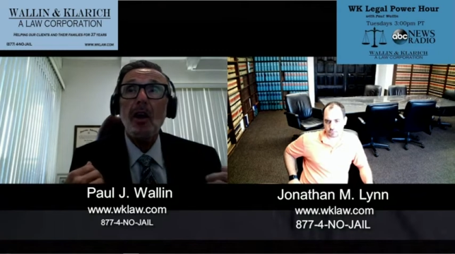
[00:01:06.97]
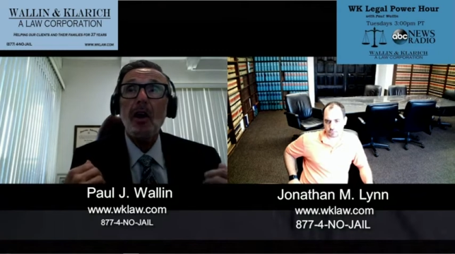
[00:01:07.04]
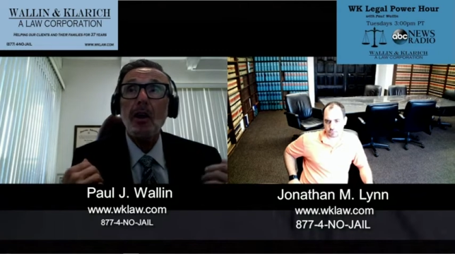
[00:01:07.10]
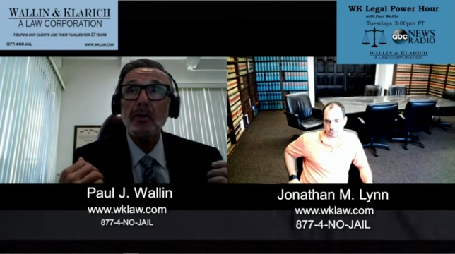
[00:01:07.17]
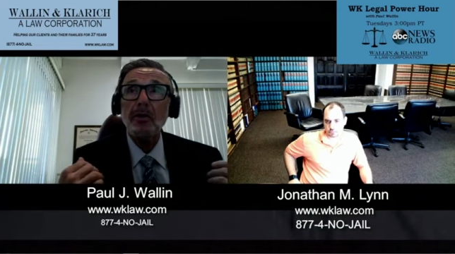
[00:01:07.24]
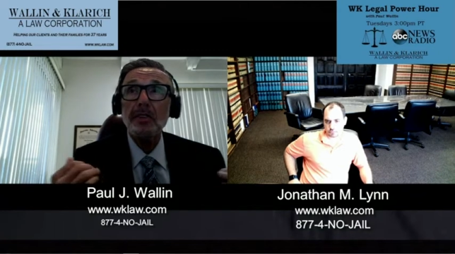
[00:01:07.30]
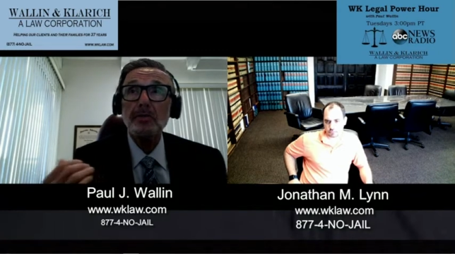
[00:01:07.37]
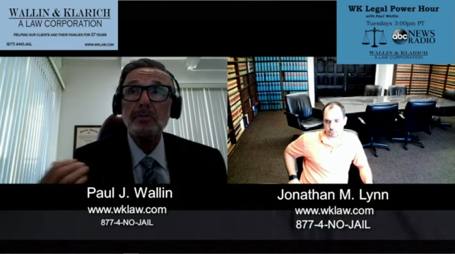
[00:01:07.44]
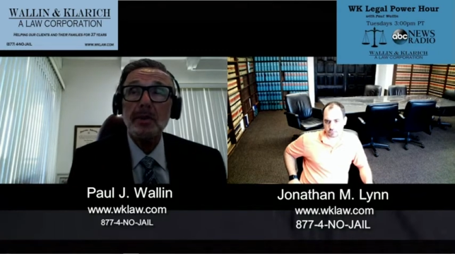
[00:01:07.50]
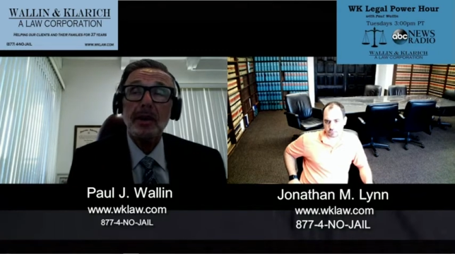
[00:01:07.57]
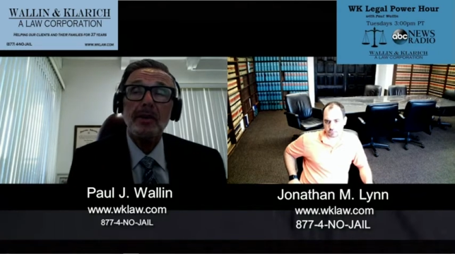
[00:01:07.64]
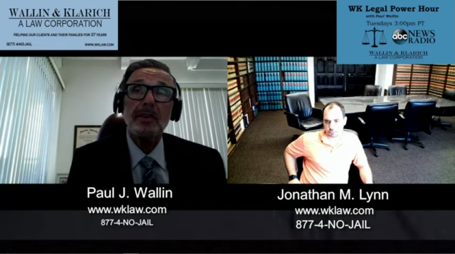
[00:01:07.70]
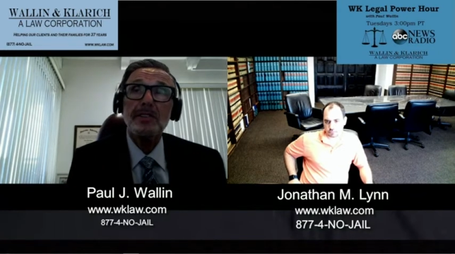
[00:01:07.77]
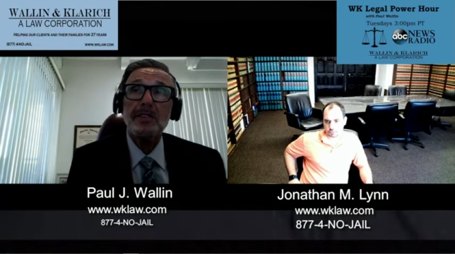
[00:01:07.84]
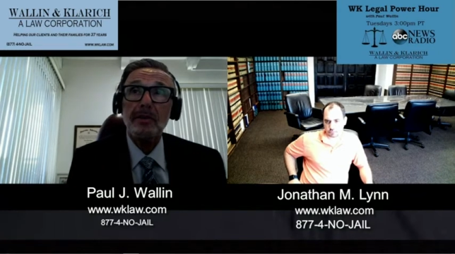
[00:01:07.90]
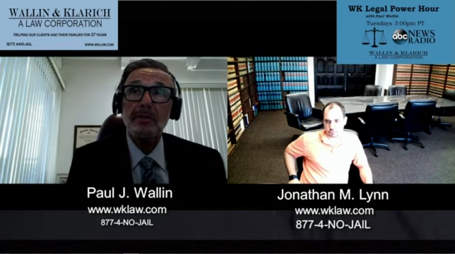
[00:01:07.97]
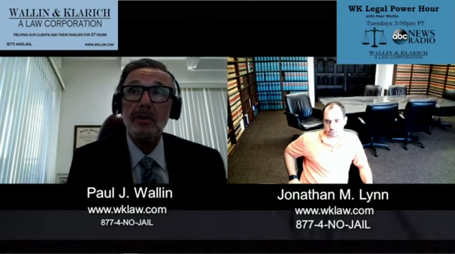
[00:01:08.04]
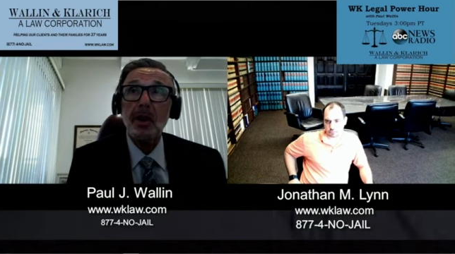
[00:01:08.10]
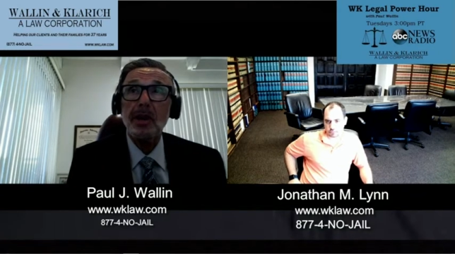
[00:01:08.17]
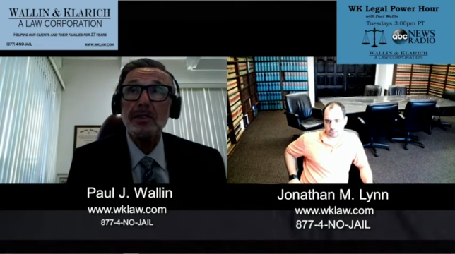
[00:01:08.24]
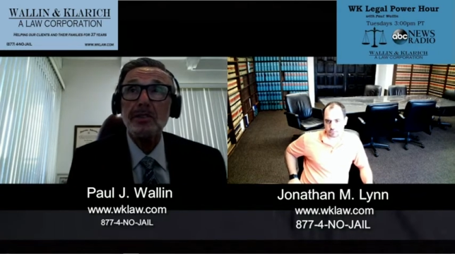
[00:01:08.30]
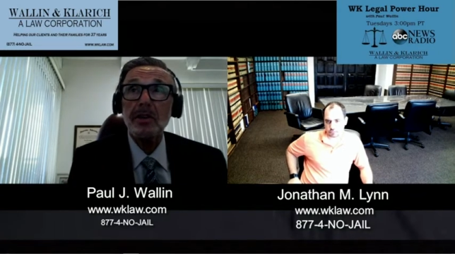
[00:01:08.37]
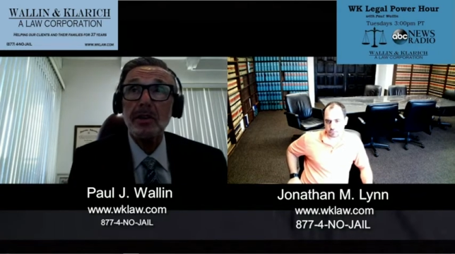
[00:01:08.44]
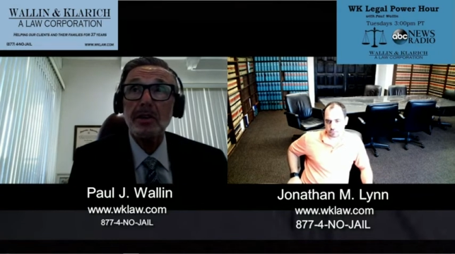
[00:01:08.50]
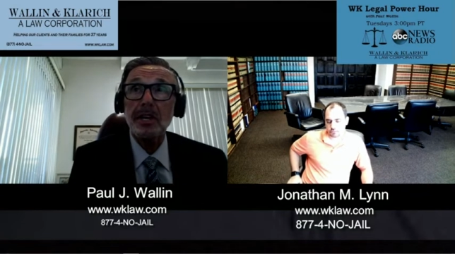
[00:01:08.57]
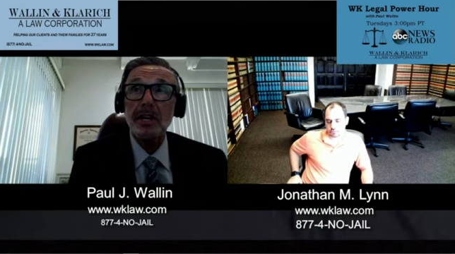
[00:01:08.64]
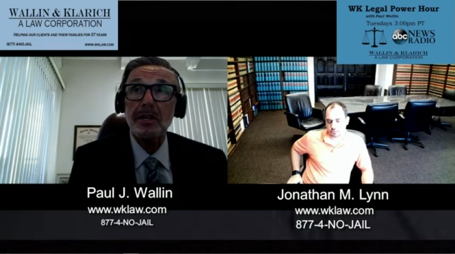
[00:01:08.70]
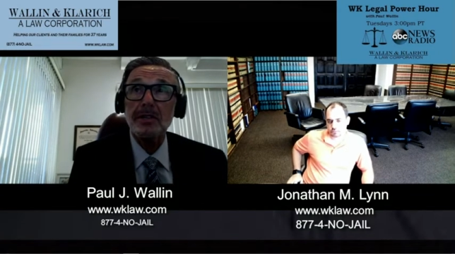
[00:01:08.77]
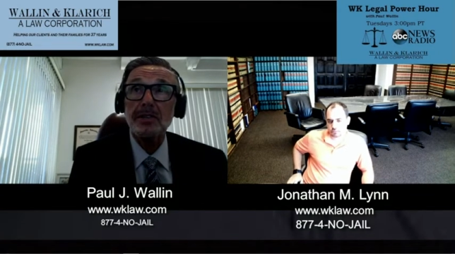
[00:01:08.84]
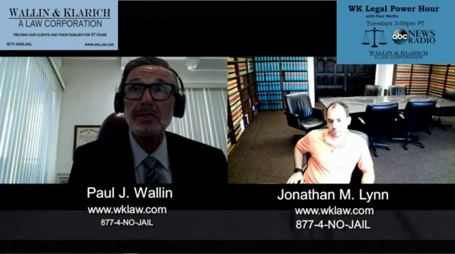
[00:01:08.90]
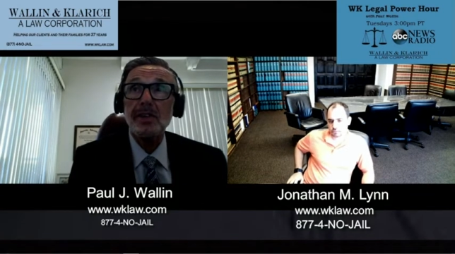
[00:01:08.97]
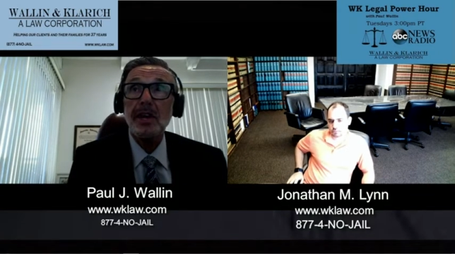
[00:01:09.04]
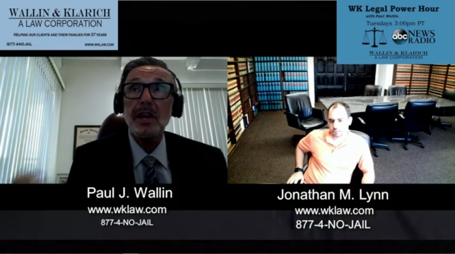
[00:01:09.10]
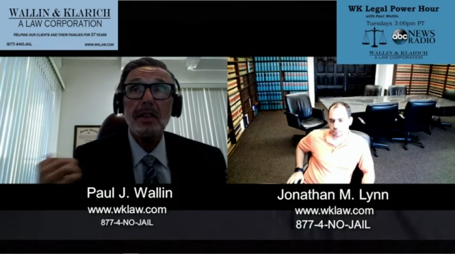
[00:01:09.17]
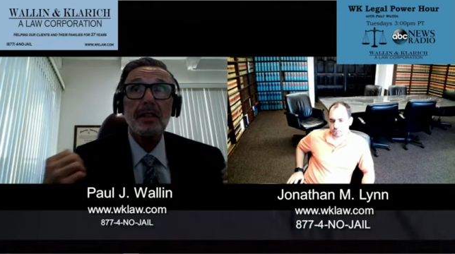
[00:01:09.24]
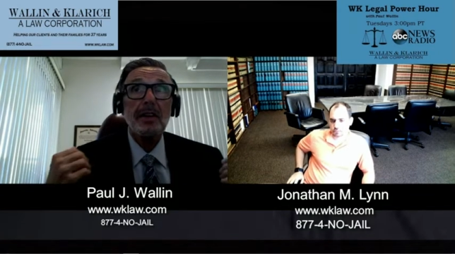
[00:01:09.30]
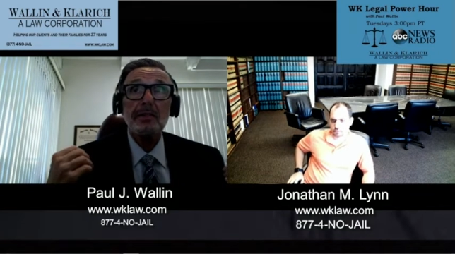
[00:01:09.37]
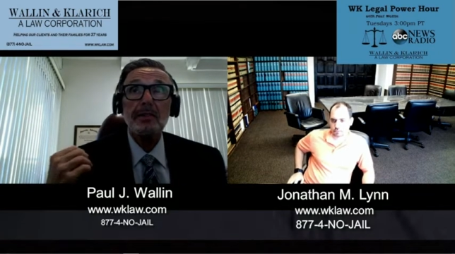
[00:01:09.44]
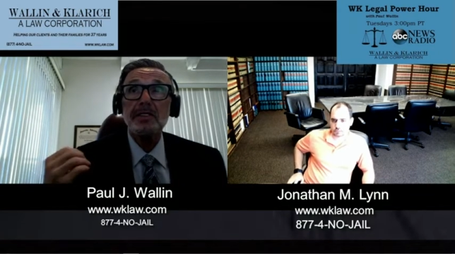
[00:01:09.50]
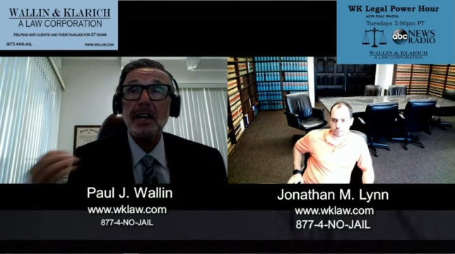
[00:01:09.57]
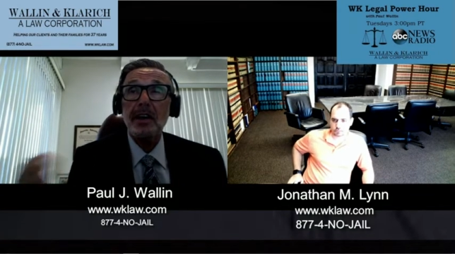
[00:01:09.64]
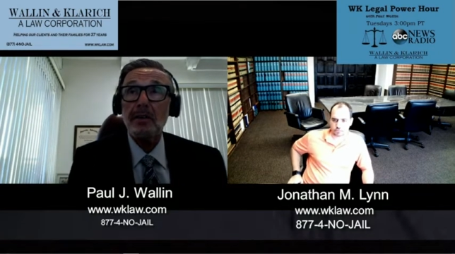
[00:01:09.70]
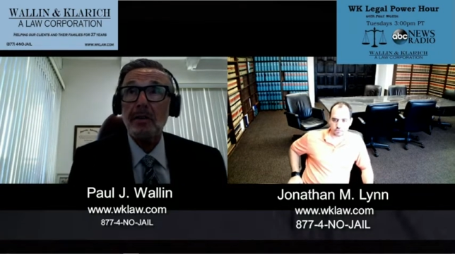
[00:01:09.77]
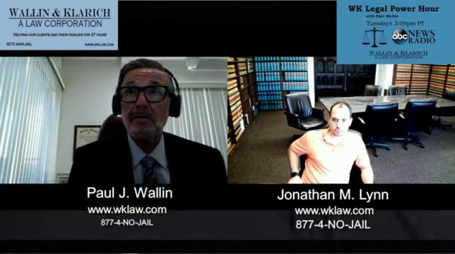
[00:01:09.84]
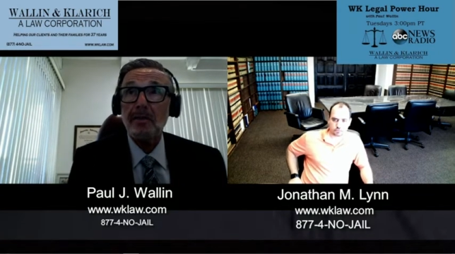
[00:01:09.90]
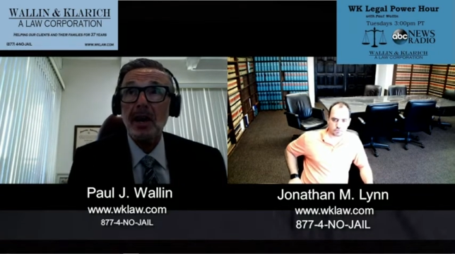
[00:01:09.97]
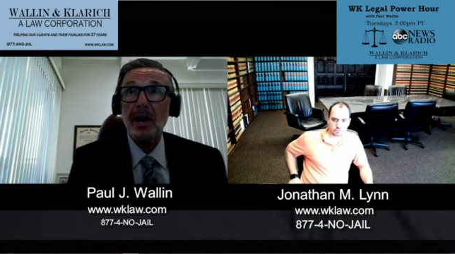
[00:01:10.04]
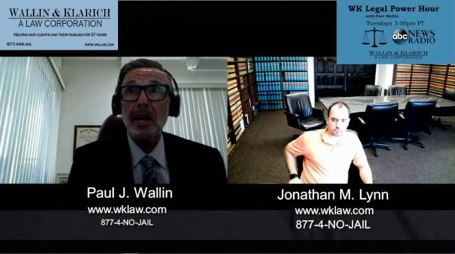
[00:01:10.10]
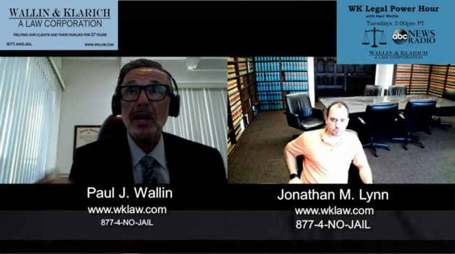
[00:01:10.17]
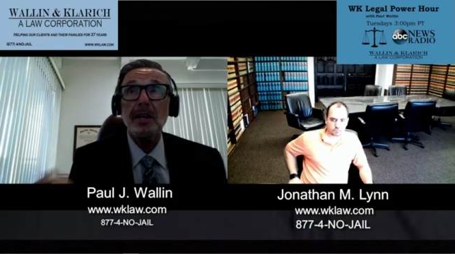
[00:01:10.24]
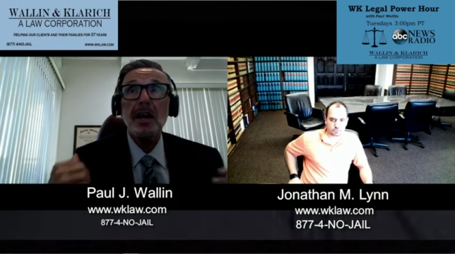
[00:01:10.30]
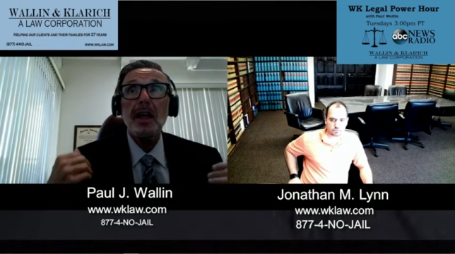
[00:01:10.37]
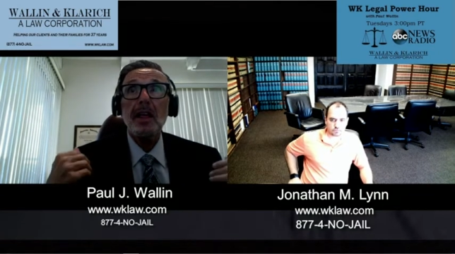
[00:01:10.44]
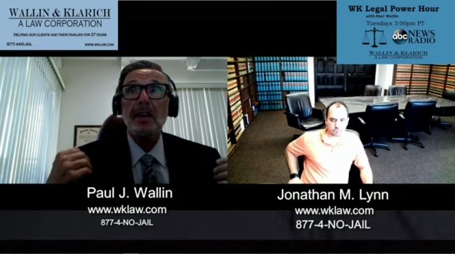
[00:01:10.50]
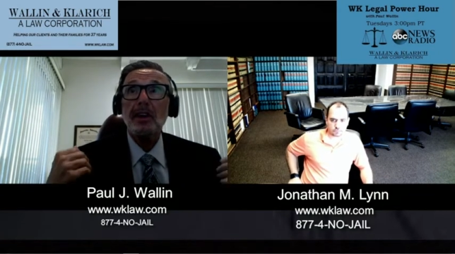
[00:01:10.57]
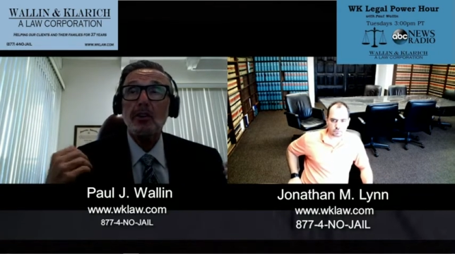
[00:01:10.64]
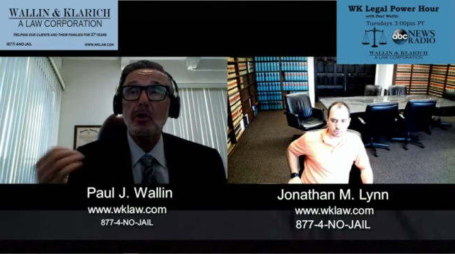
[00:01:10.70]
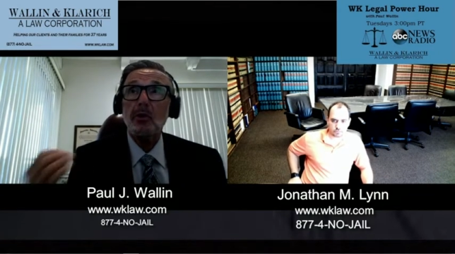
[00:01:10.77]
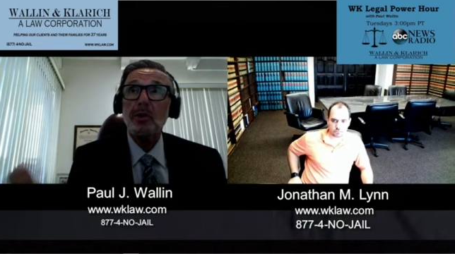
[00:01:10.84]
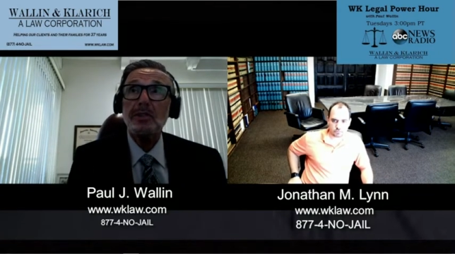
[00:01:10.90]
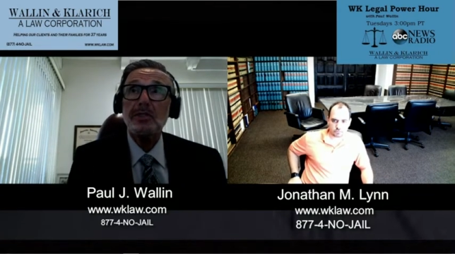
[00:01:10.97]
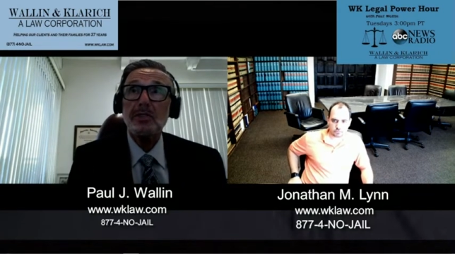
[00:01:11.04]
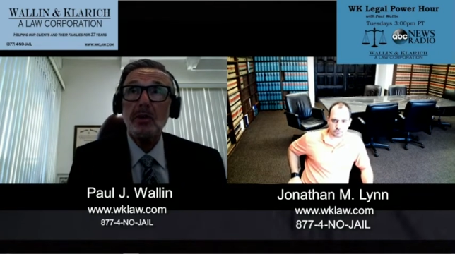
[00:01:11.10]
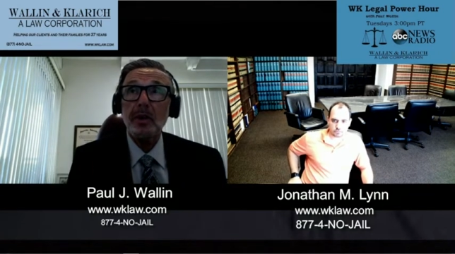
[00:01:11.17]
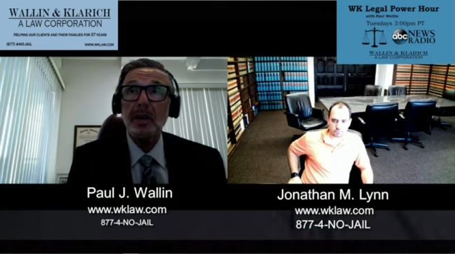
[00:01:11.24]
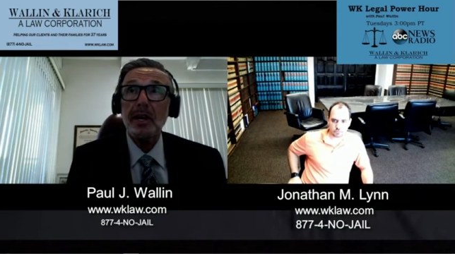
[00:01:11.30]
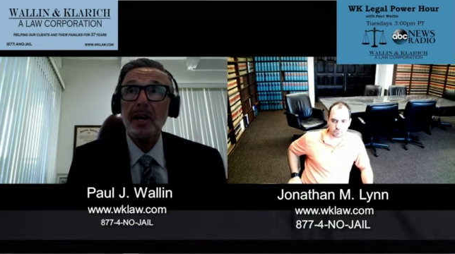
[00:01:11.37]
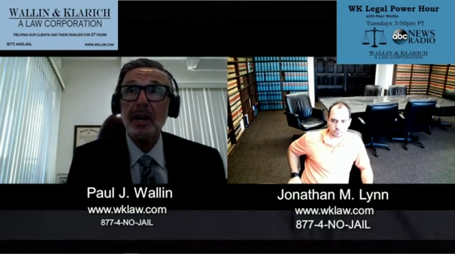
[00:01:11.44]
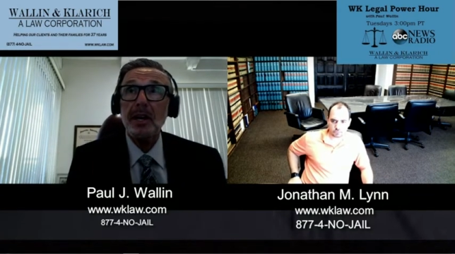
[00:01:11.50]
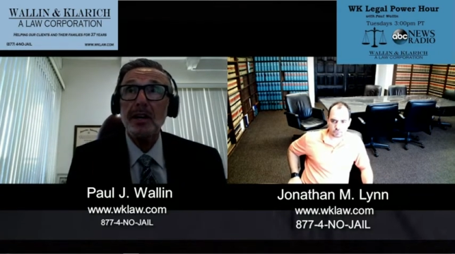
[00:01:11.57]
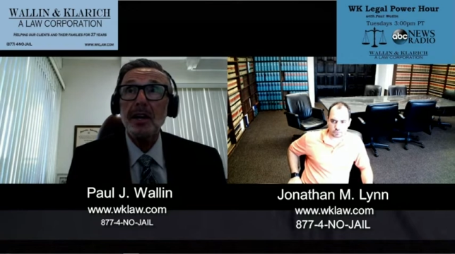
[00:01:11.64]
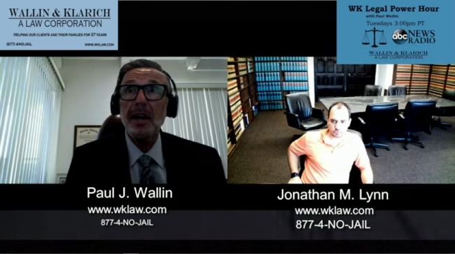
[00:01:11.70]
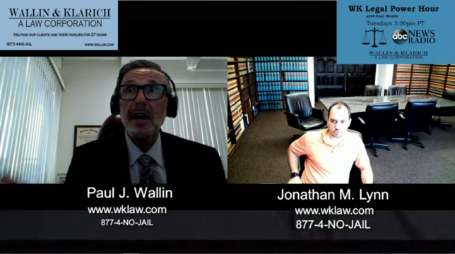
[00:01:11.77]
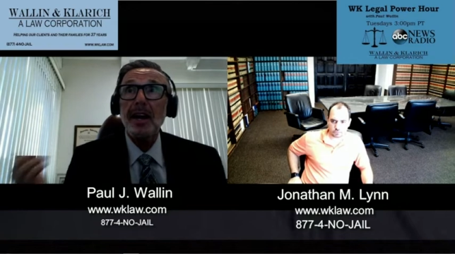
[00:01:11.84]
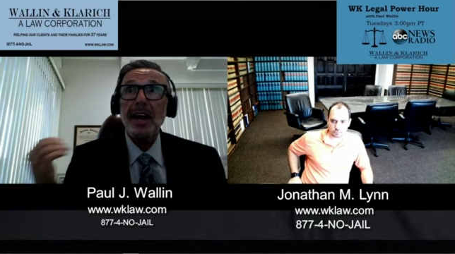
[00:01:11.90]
All these parents have lost their kids. They're terrified. They don't know what's going on.